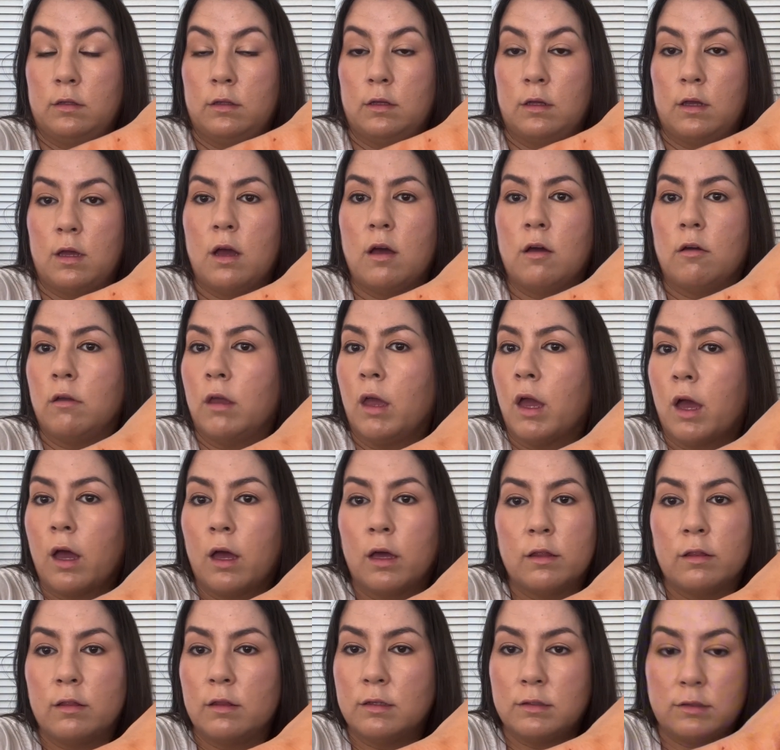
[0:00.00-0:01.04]
Oh yeah,
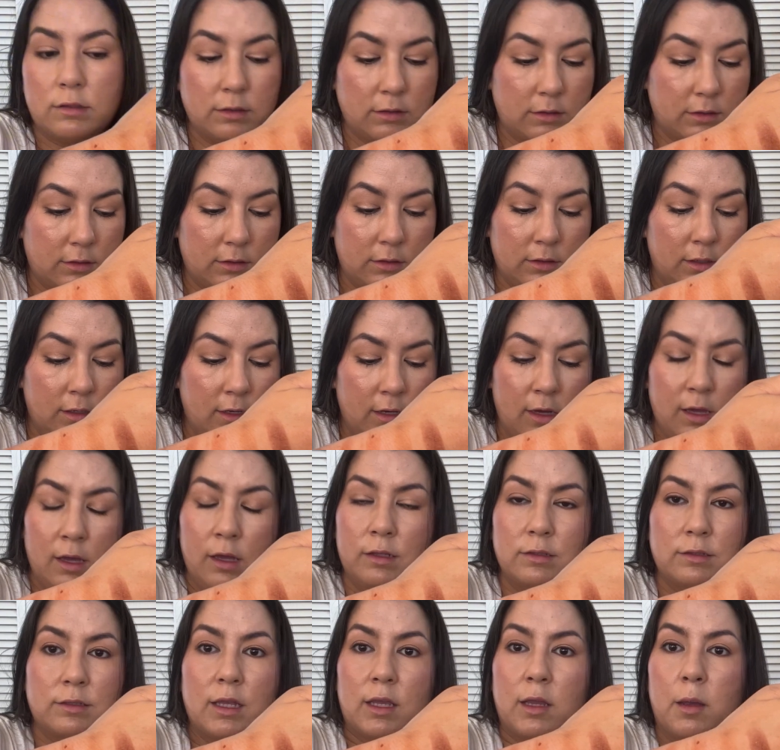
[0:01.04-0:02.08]
it's
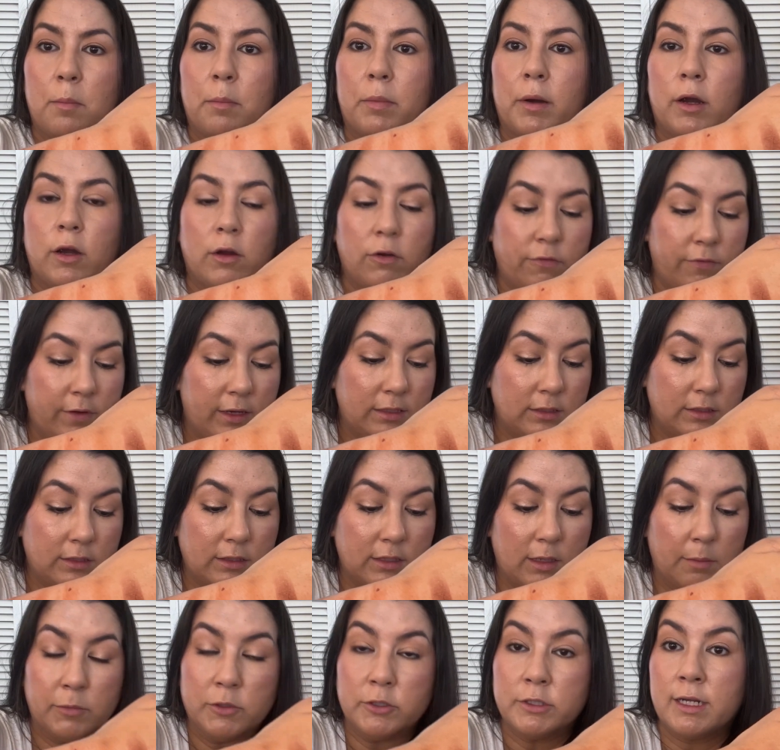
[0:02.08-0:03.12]
like a perfect
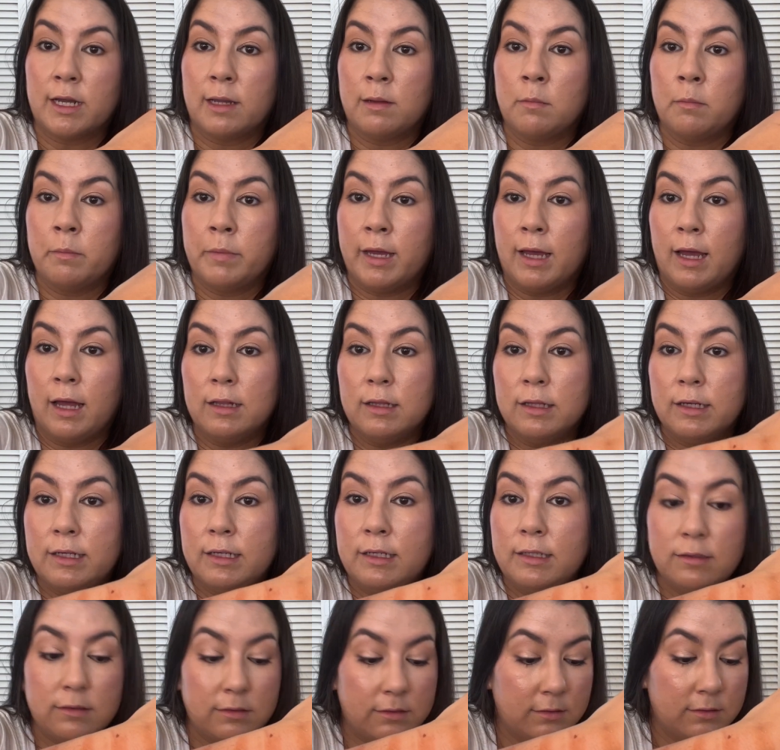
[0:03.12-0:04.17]
summertime
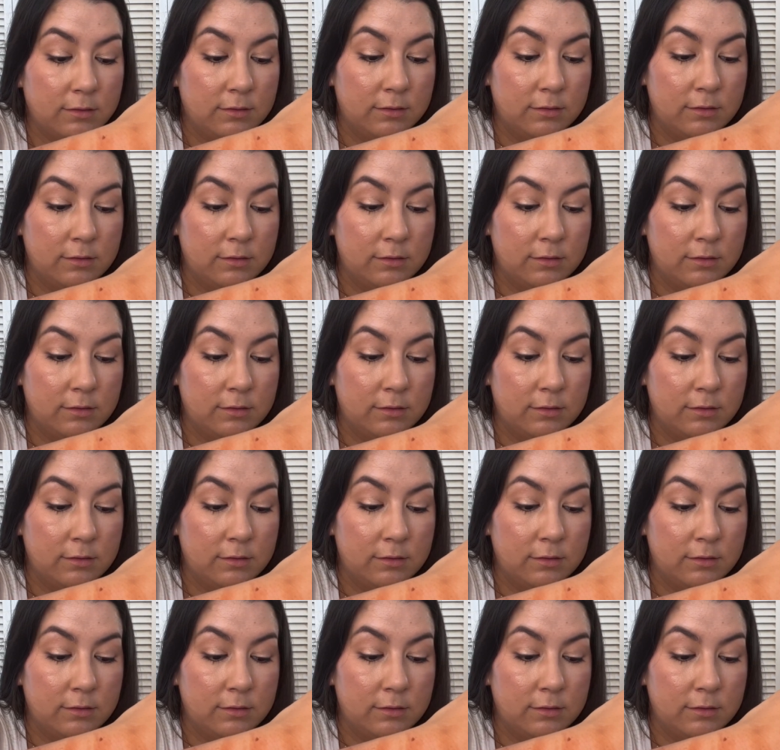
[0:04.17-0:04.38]
palette.